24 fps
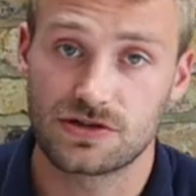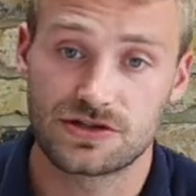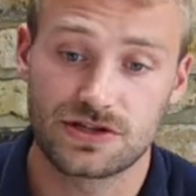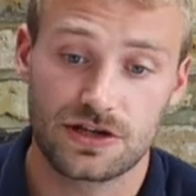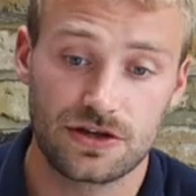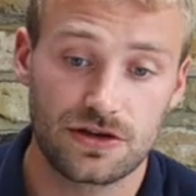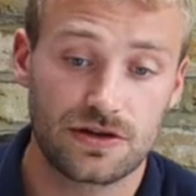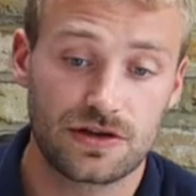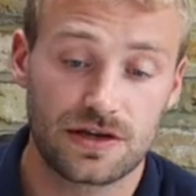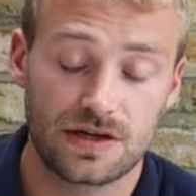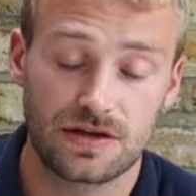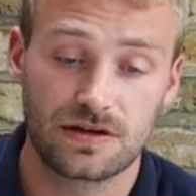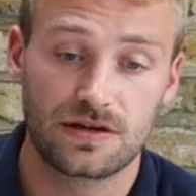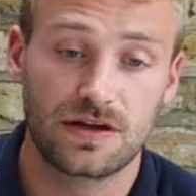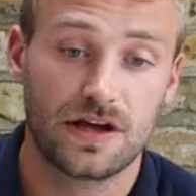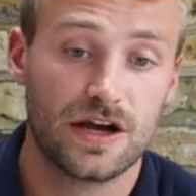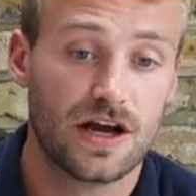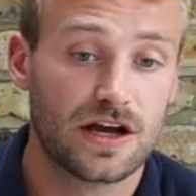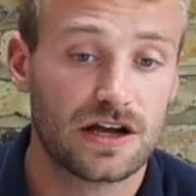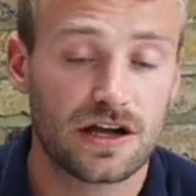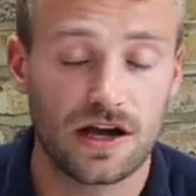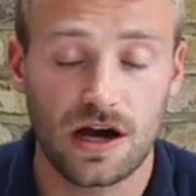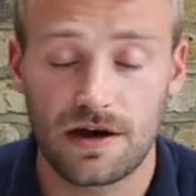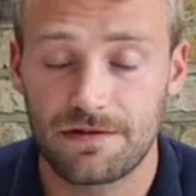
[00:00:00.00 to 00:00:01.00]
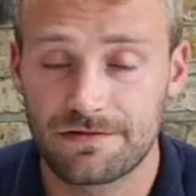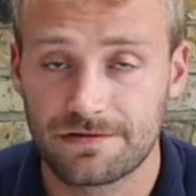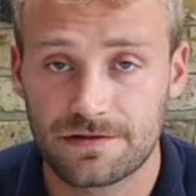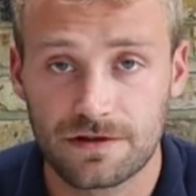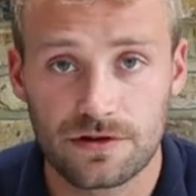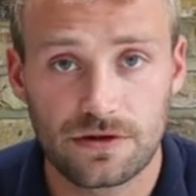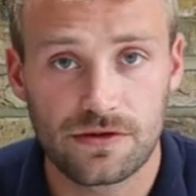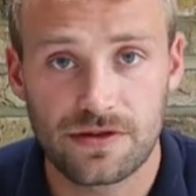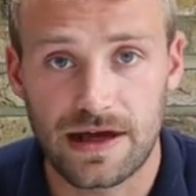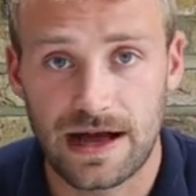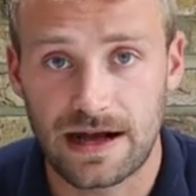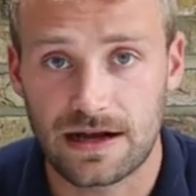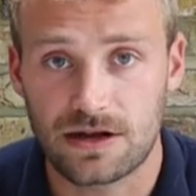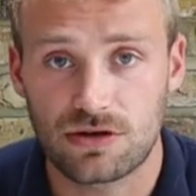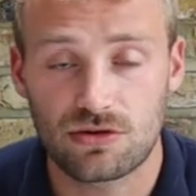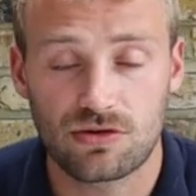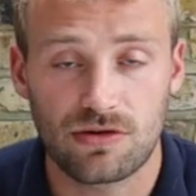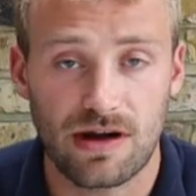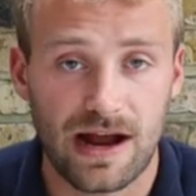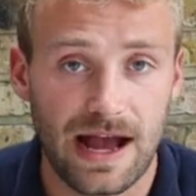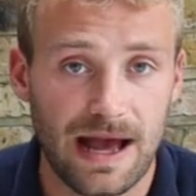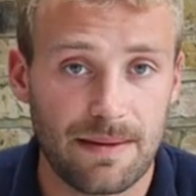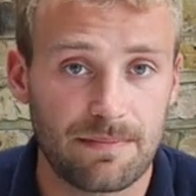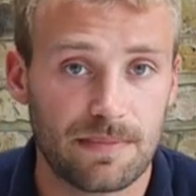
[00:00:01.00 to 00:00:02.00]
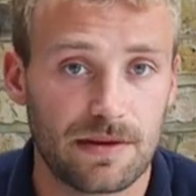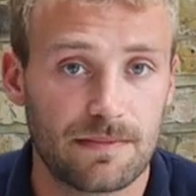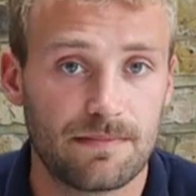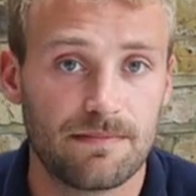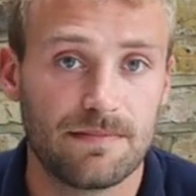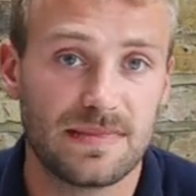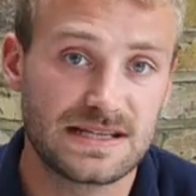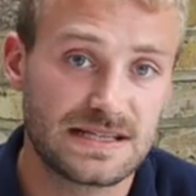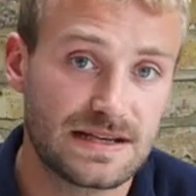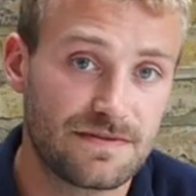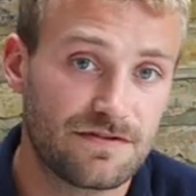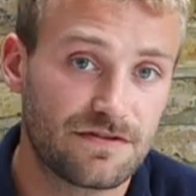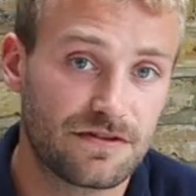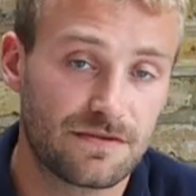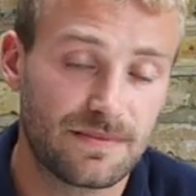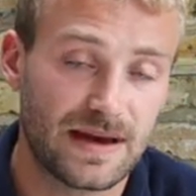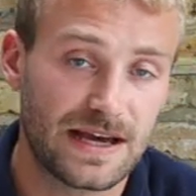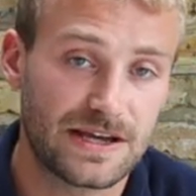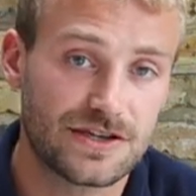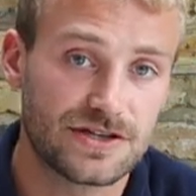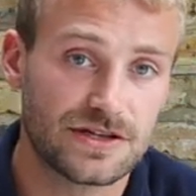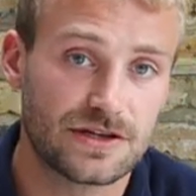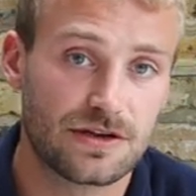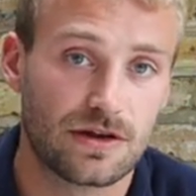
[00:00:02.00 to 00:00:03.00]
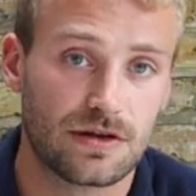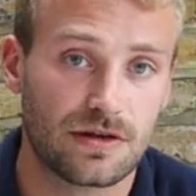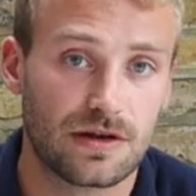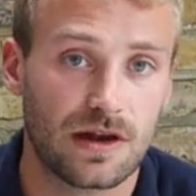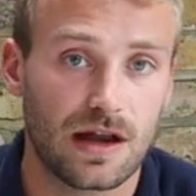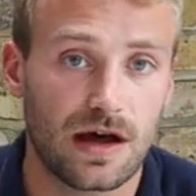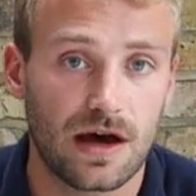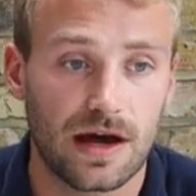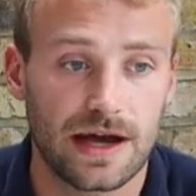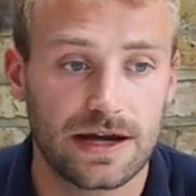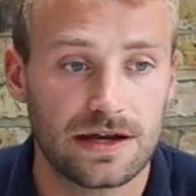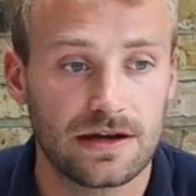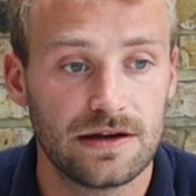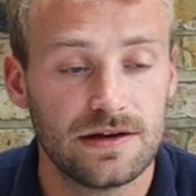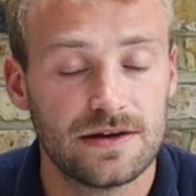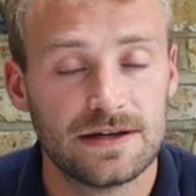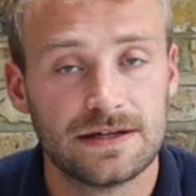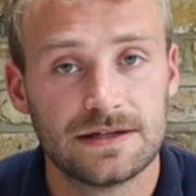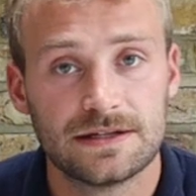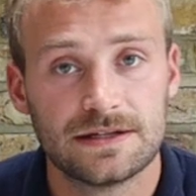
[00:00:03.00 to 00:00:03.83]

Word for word: so you can cut through all that crap and misinformation online,